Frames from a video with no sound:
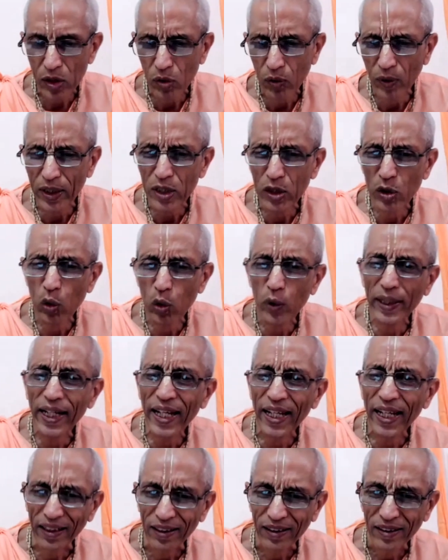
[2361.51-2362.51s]
So it's
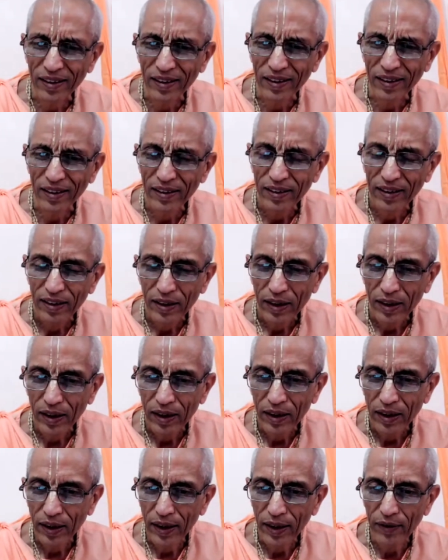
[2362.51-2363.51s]
okay
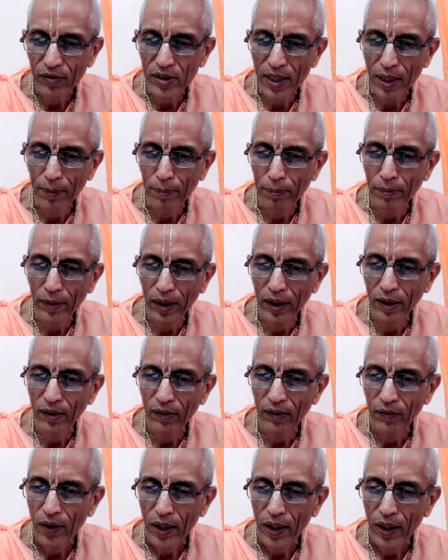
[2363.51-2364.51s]
if some
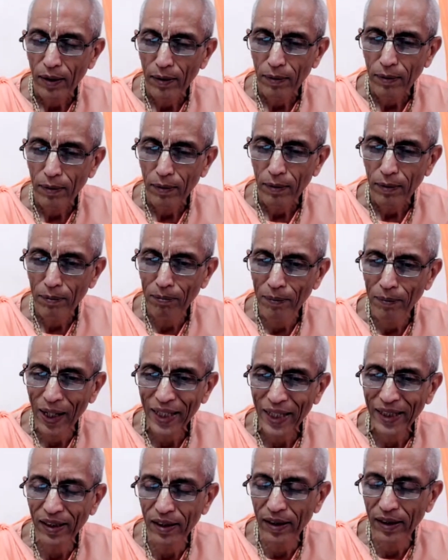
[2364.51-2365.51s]

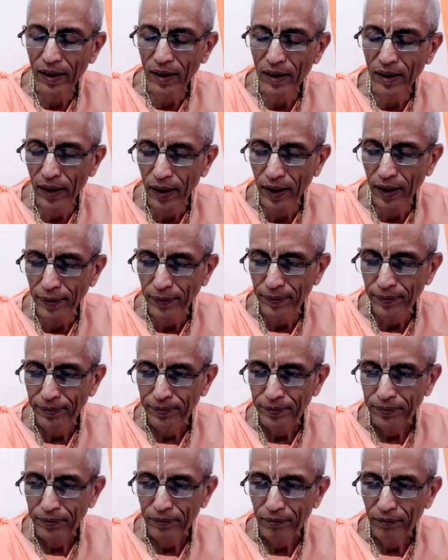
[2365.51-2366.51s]
minor
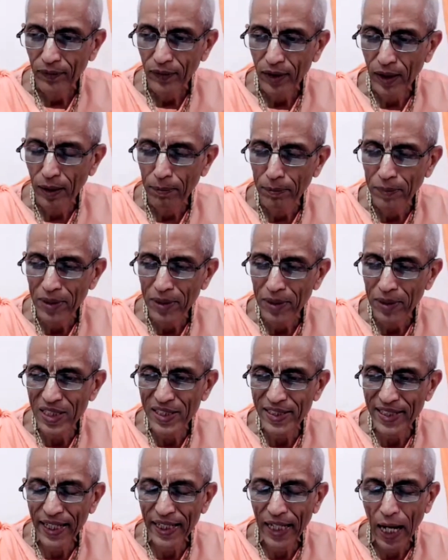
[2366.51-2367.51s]

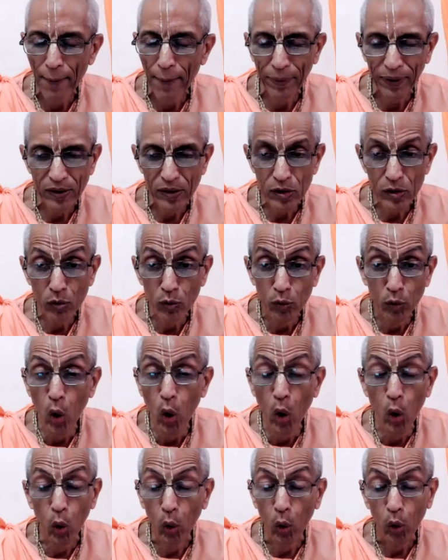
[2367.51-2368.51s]
mistake happens.
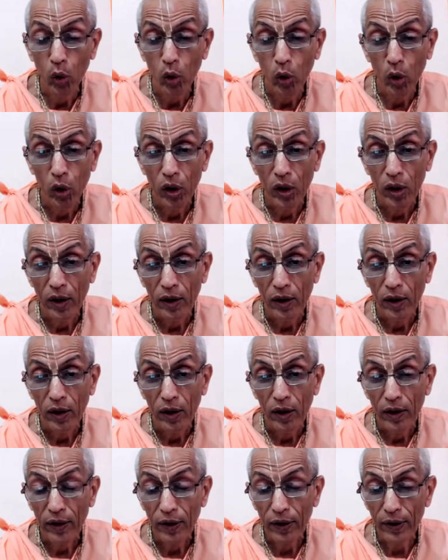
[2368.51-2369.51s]
No,
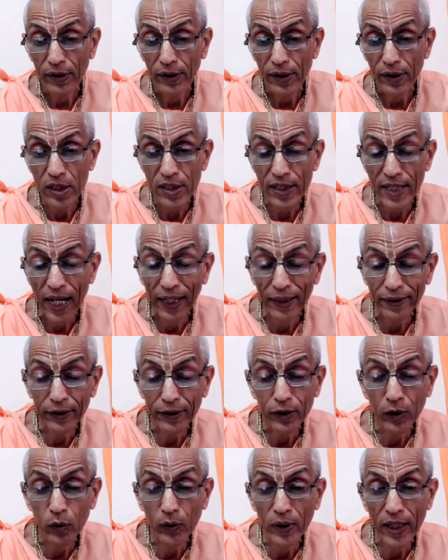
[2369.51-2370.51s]
this attitude
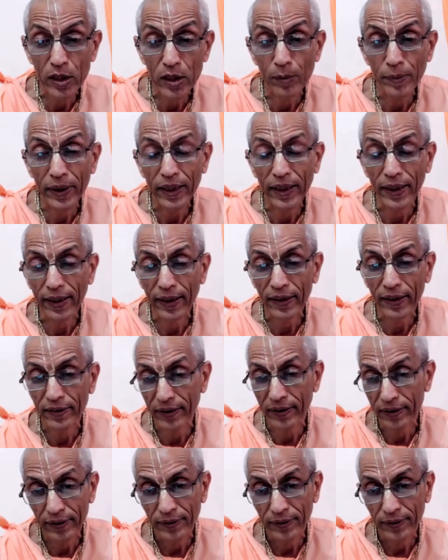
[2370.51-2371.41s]
has to be corrected.